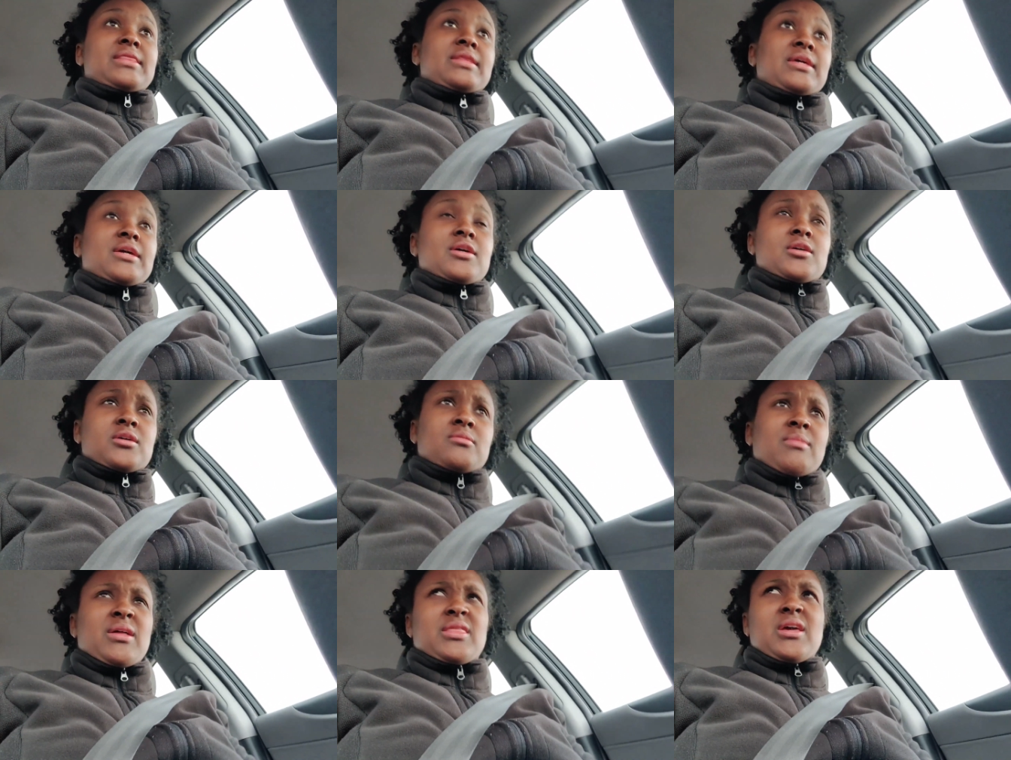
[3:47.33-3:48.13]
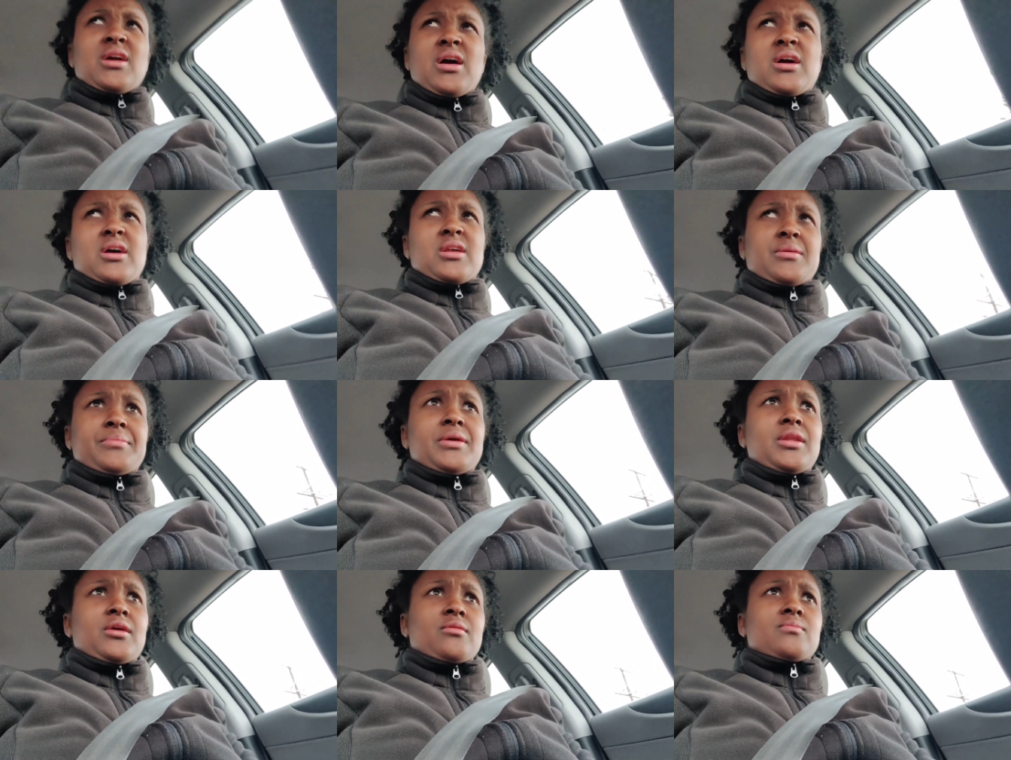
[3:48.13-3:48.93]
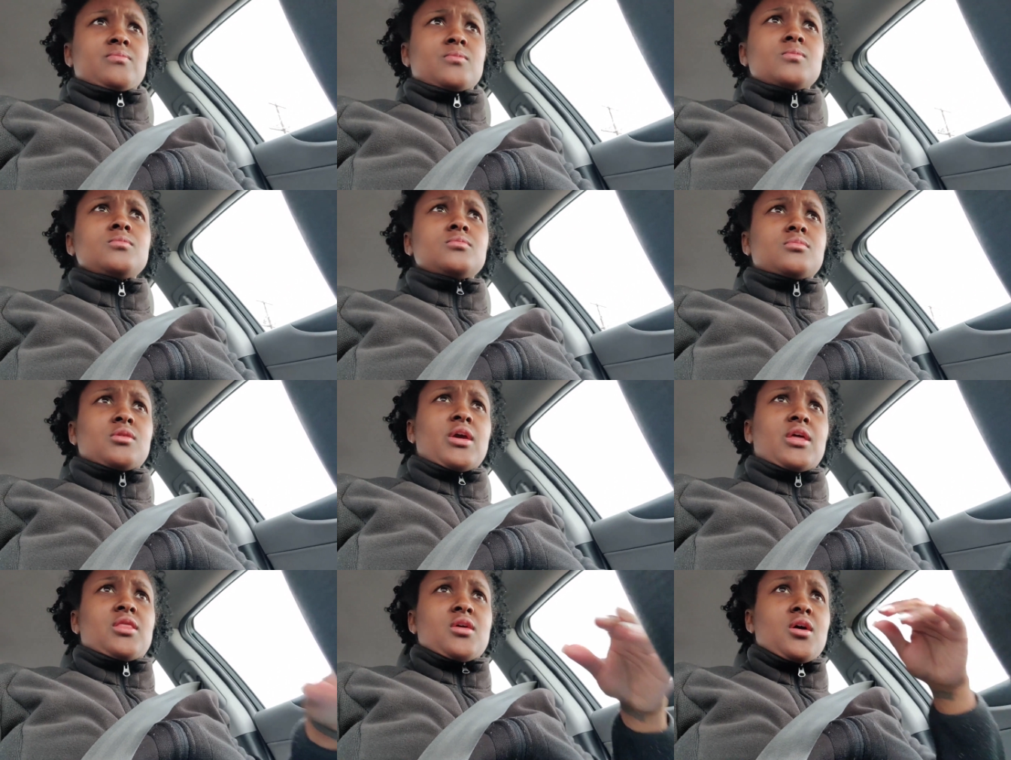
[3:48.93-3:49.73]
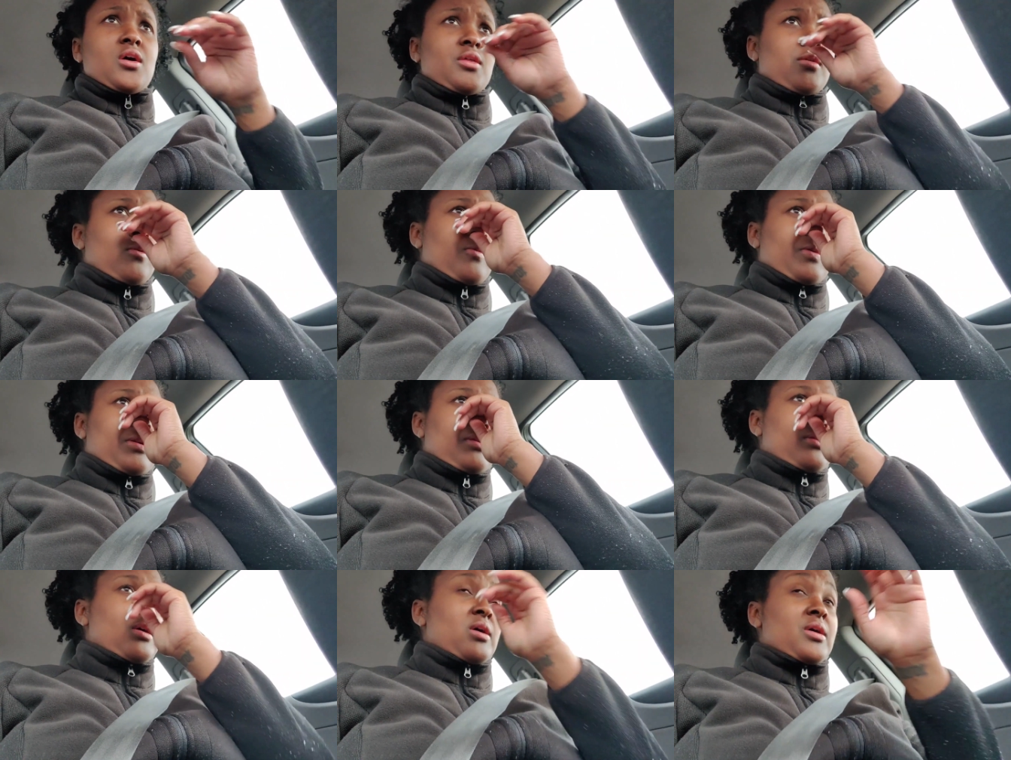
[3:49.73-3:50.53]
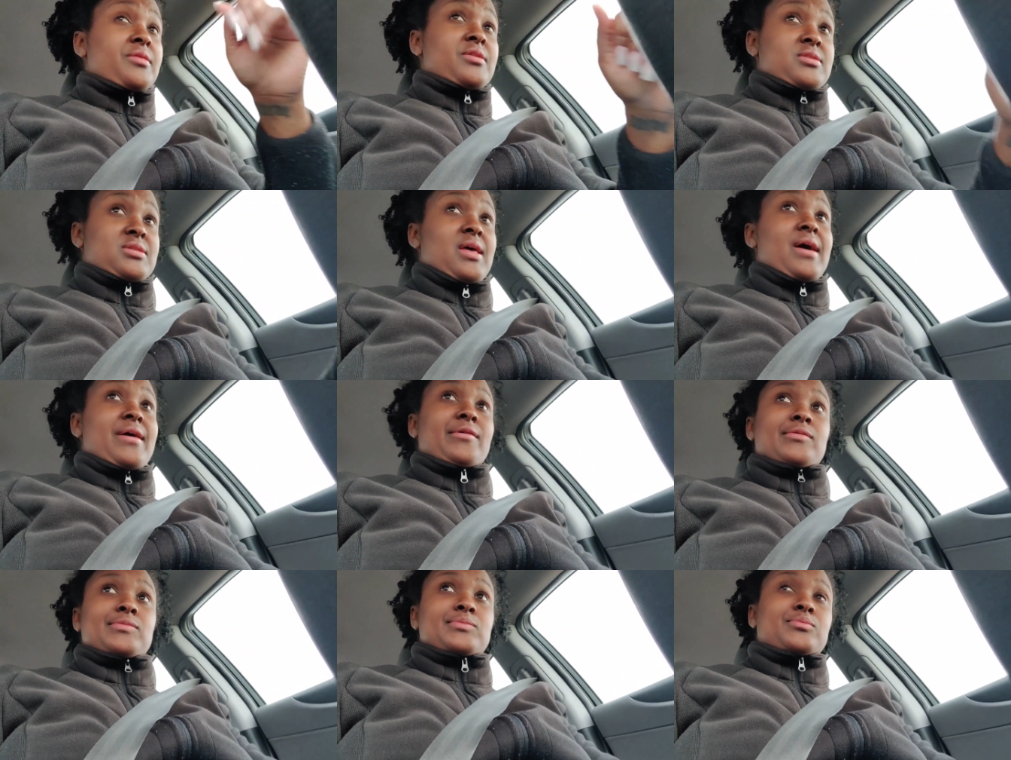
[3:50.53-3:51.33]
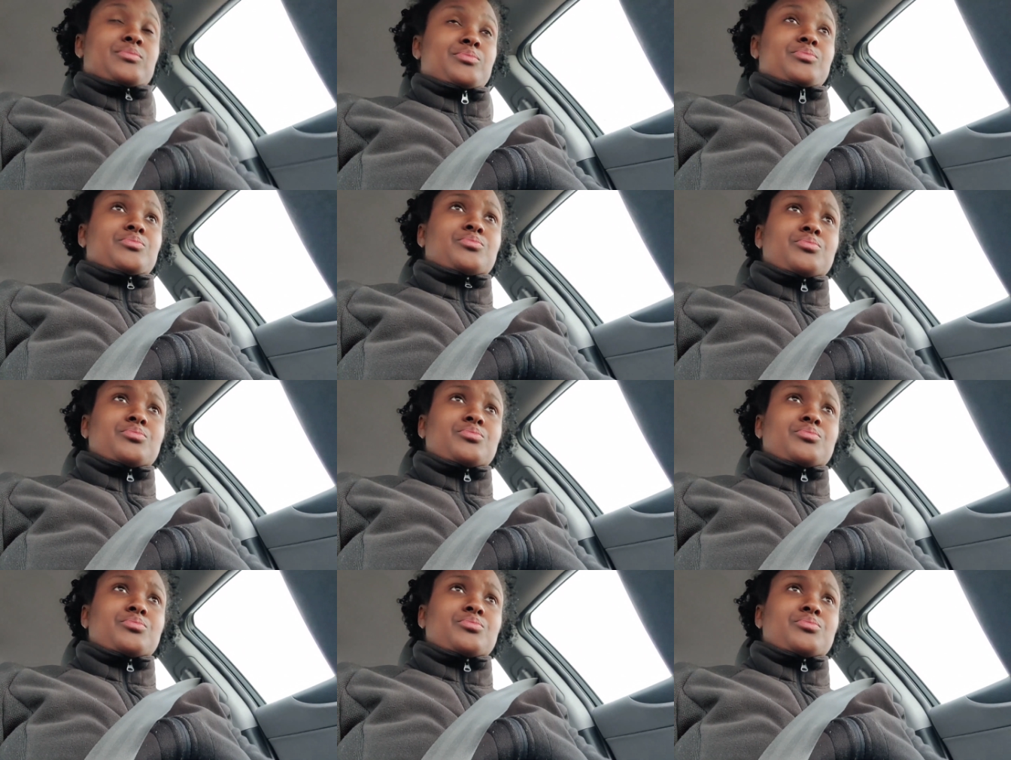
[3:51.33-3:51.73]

in the um I think I got a medium in the other one, the other style.